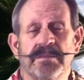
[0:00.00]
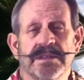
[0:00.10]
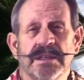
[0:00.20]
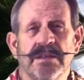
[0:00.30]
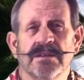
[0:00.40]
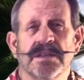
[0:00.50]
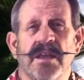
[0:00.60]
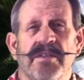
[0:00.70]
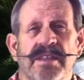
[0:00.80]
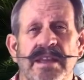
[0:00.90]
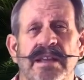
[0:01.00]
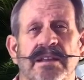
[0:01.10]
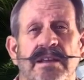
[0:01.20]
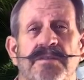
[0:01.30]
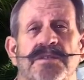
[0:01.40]
mosquitoes, they
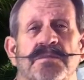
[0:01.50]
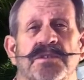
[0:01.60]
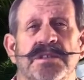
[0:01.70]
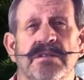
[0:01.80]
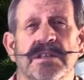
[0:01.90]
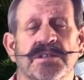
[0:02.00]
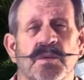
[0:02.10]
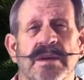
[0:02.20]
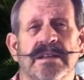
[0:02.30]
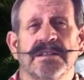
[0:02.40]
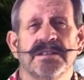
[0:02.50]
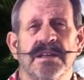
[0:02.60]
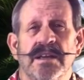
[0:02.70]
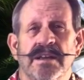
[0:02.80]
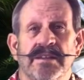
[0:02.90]
leave some serious welts
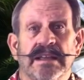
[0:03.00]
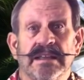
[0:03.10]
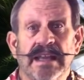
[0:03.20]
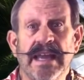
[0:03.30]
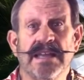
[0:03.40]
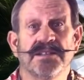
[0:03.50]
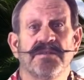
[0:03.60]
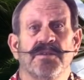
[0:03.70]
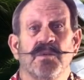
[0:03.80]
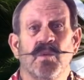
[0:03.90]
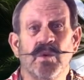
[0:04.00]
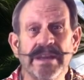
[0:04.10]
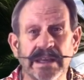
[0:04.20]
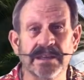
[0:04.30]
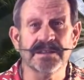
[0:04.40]
that last for
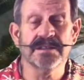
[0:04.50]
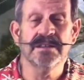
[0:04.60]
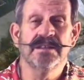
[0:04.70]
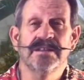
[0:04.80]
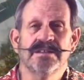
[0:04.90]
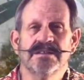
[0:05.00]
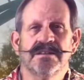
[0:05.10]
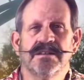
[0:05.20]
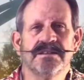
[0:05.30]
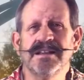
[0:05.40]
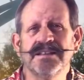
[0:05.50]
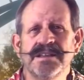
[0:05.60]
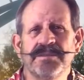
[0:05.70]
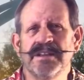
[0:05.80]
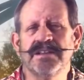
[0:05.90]
weeks. So it's not
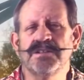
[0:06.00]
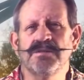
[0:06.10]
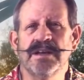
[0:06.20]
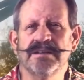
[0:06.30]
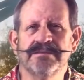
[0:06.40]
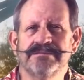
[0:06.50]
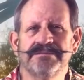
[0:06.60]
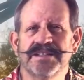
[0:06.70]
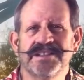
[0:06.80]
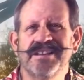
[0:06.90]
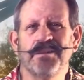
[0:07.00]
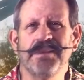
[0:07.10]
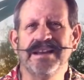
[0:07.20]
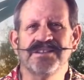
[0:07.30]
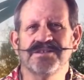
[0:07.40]
something that you want mosquito
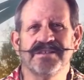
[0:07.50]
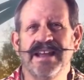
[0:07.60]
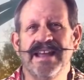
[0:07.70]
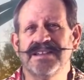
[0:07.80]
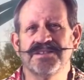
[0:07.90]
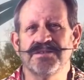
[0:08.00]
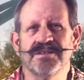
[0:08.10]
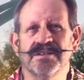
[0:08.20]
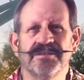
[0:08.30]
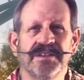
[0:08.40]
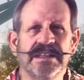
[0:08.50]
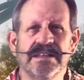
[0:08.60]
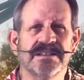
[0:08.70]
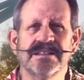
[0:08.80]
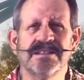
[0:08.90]
bites or gnats or
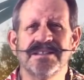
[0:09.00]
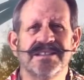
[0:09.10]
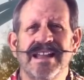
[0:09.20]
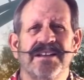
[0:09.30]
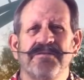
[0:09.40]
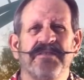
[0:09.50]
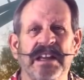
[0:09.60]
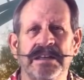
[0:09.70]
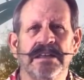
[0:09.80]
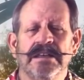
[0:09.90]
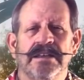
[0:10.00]
fleas. It's just not fun.